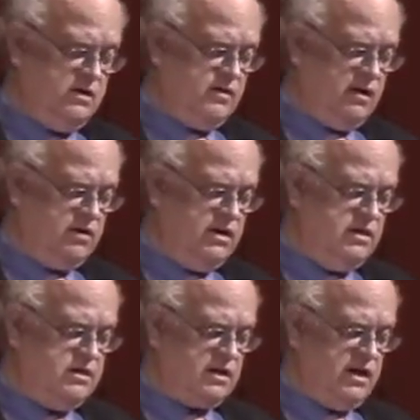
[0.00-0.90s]
there
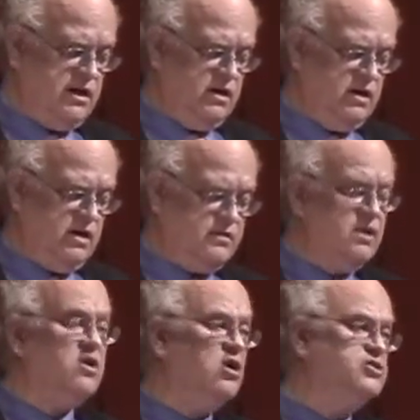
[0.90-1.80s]
is the
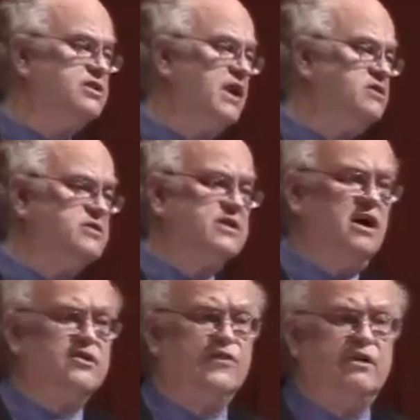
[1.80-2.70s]
largest National
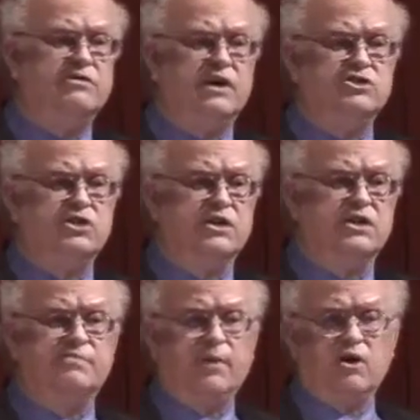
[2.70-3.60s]
Science Foundation
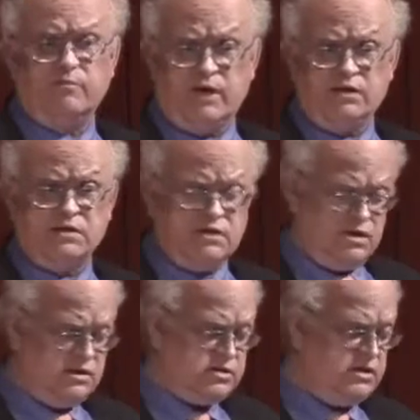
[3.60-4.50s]
experiment
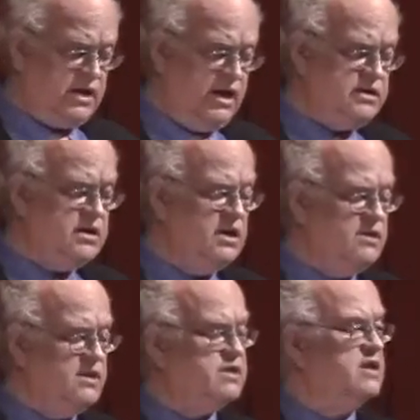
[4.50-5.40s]
uh, to
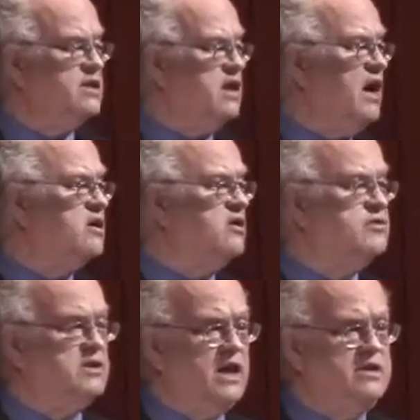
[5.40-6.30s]
date. This is
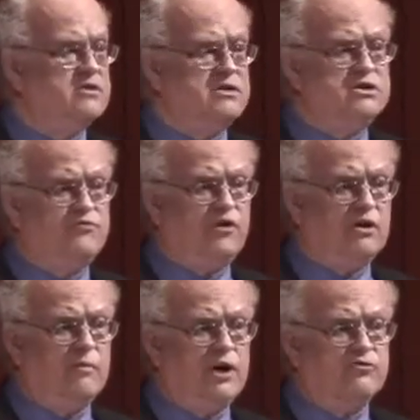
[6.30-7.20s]
LIGO, the Laser
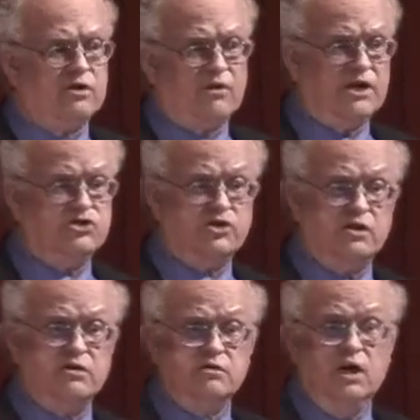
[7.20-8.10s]
Interferometric
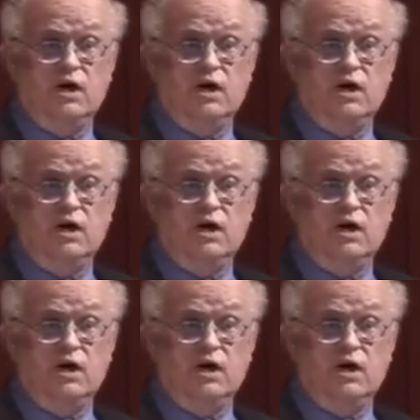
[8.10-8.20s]
Gravitational